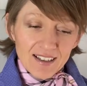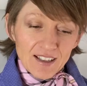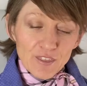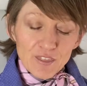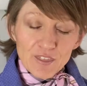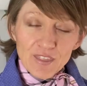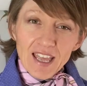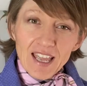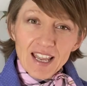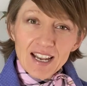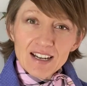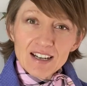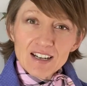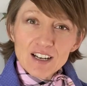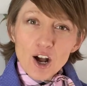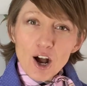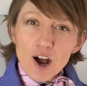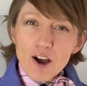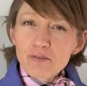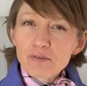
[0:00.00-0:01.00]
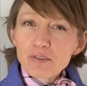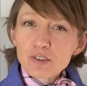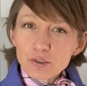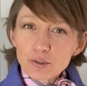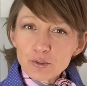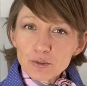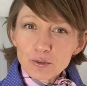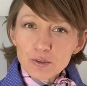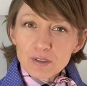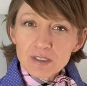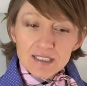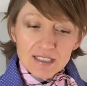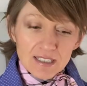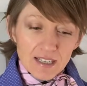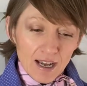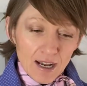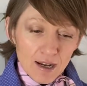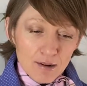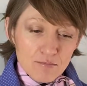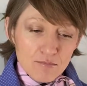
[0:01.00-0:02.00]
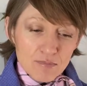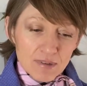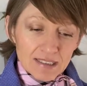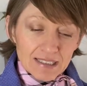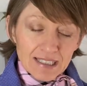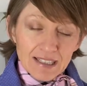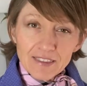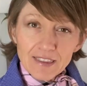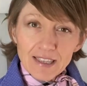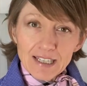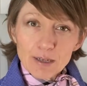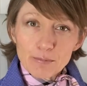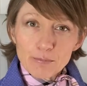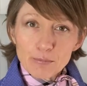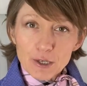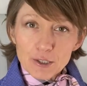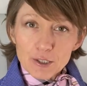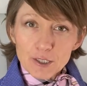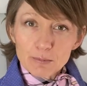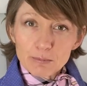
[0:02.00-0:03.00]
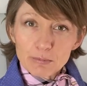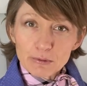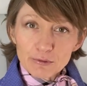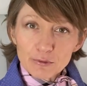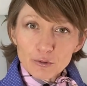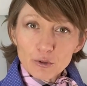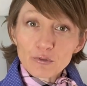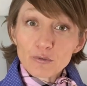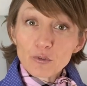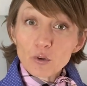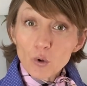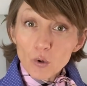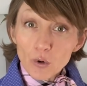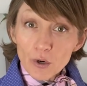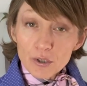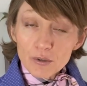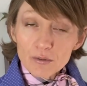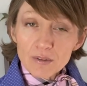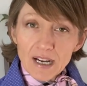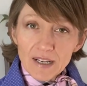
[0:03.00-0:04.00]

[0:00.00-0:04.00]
then I've used synthetic brushes before for oil,